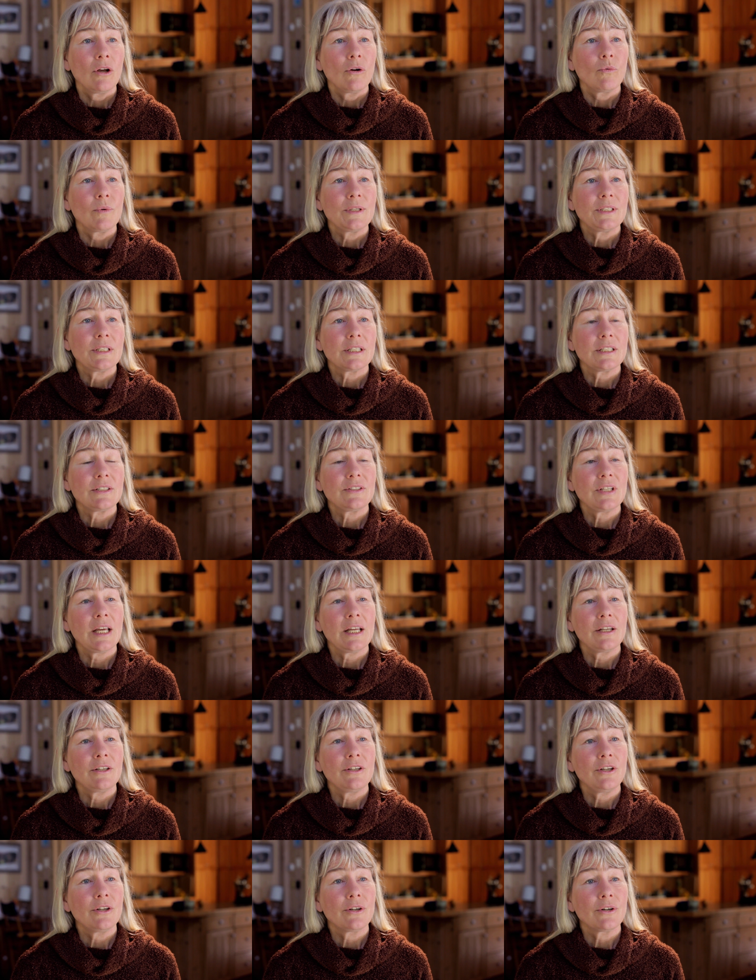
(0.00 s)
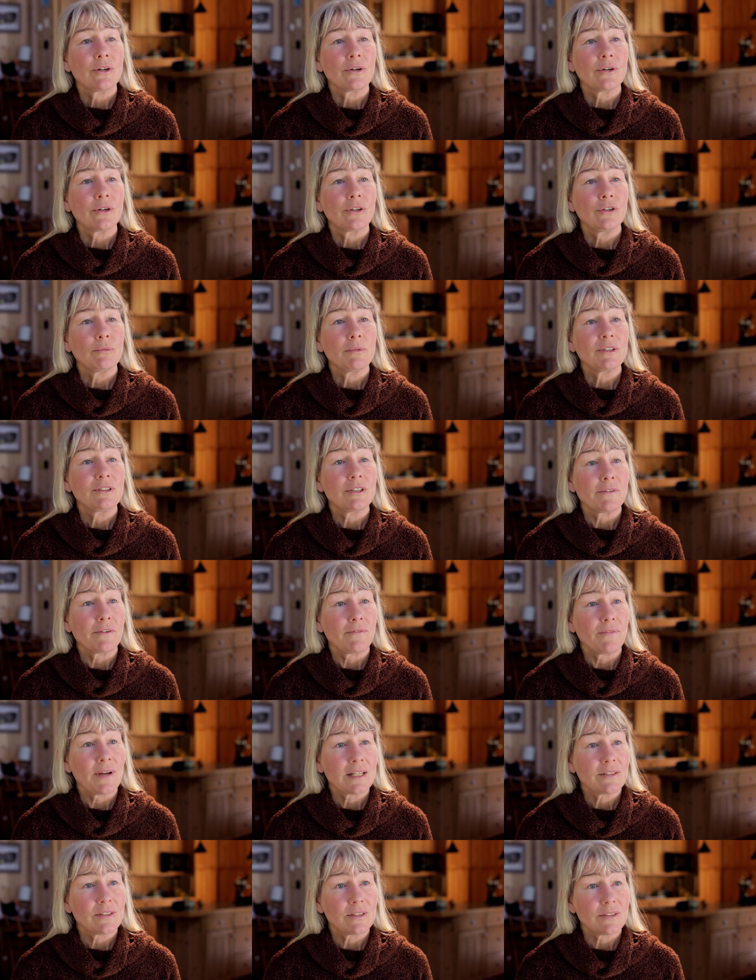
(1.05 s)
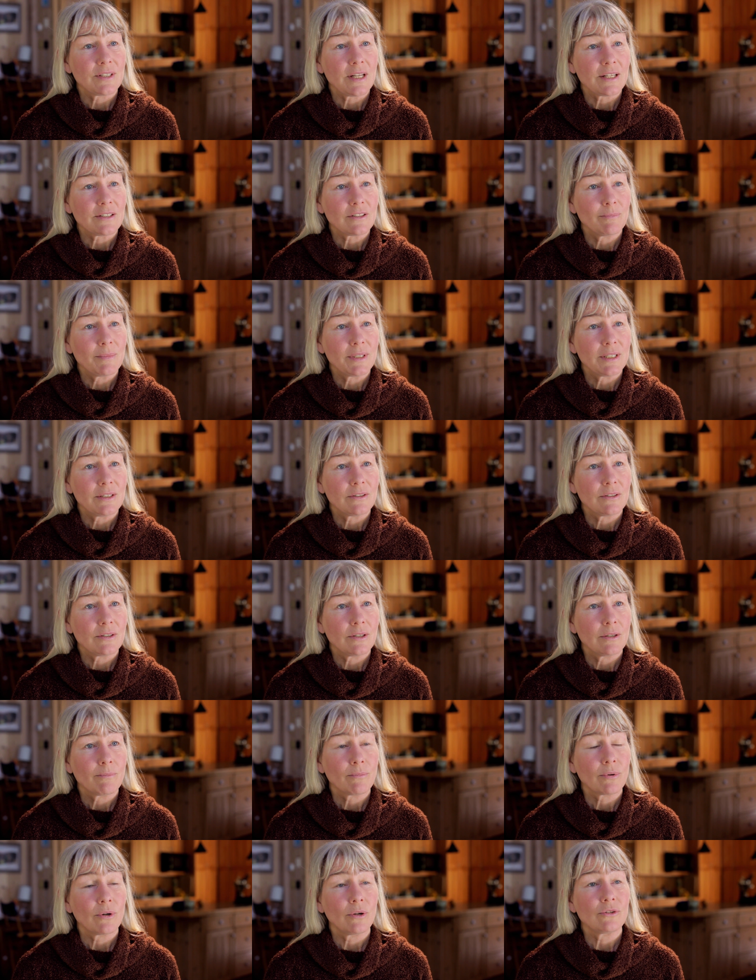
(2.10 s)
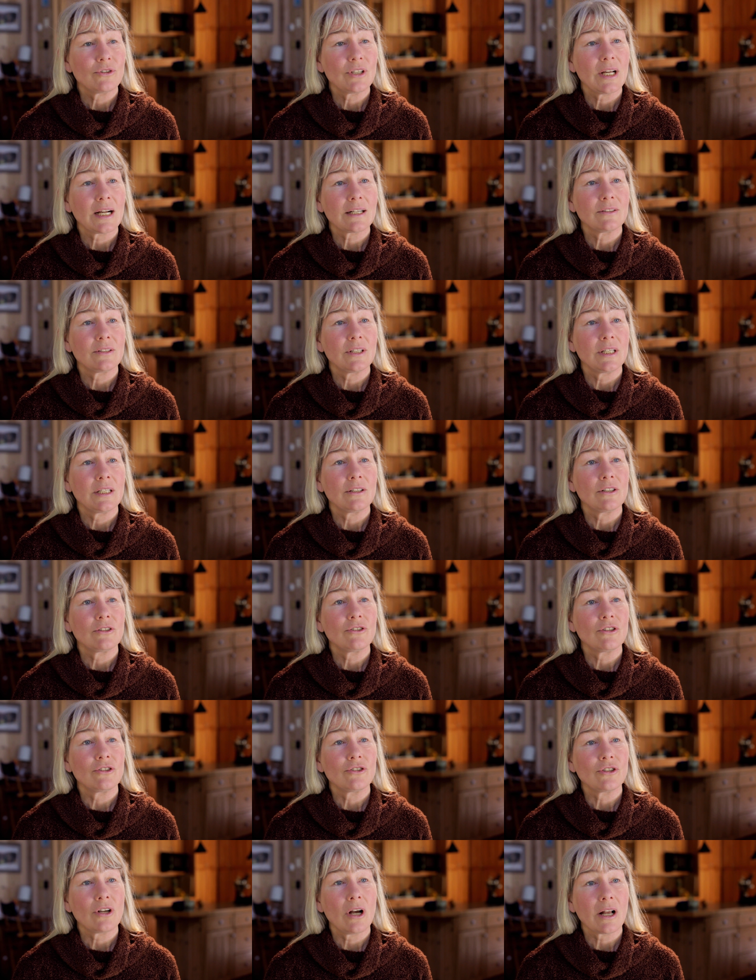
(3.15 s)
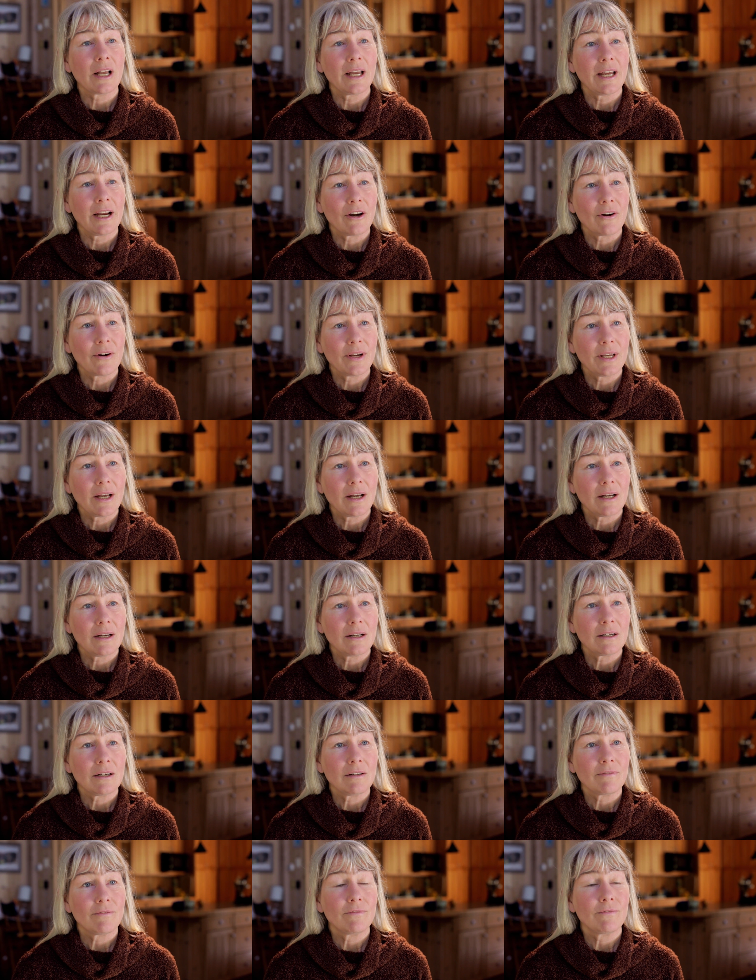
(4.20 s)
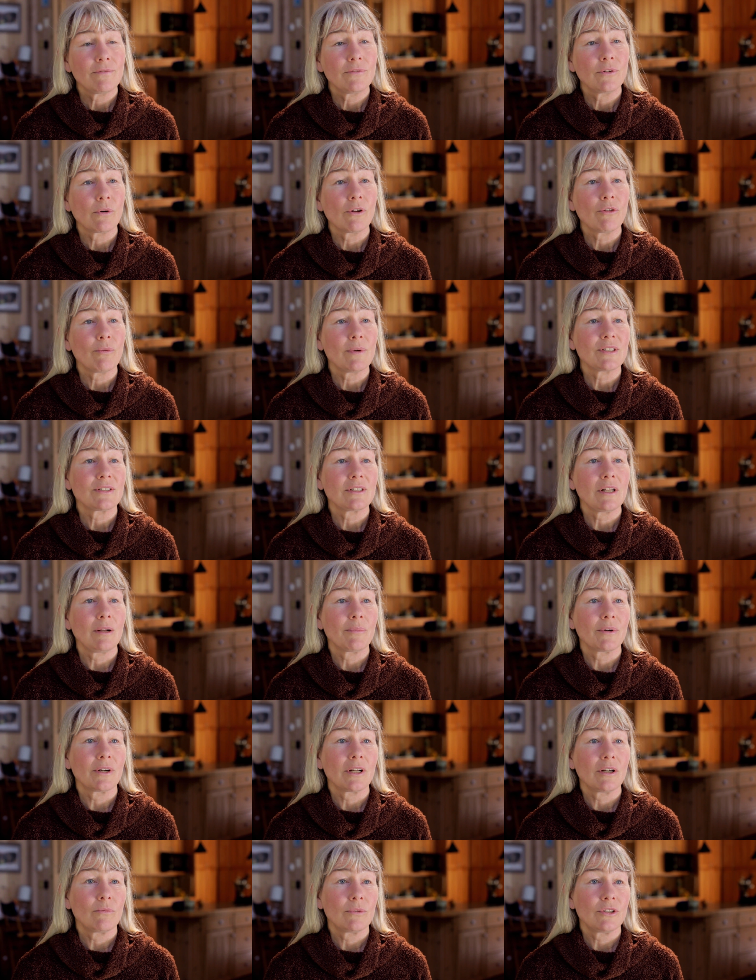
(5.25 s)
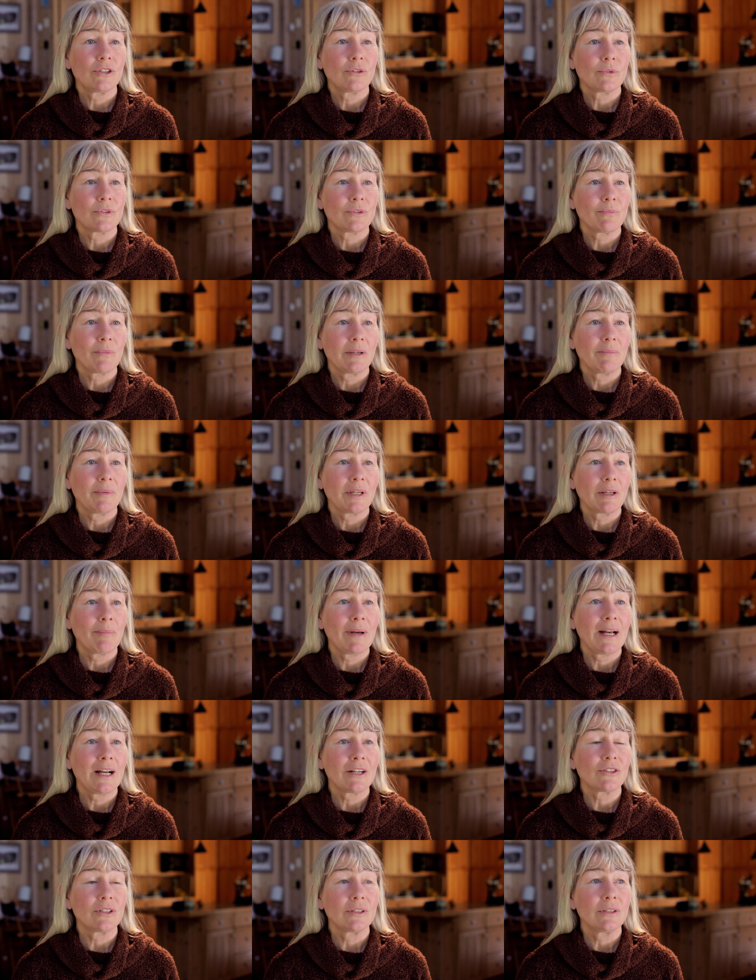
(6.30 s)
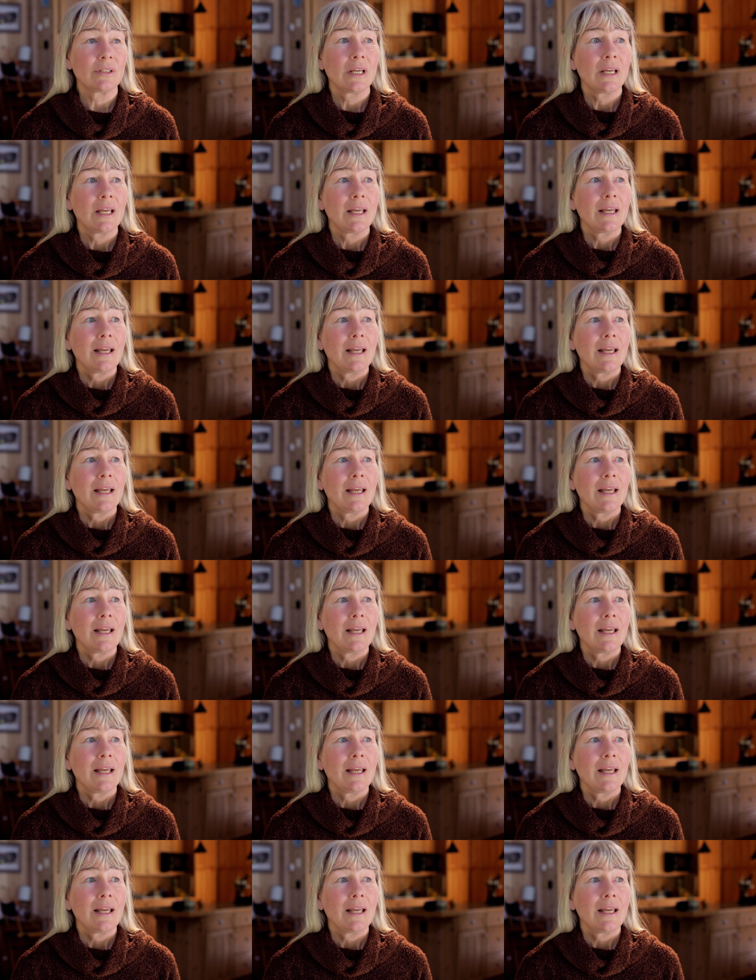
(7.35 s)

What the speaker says: We did a 10-year cumulative effects assessment project in the Chinchaga area of northwest Alberta, which was my big passion.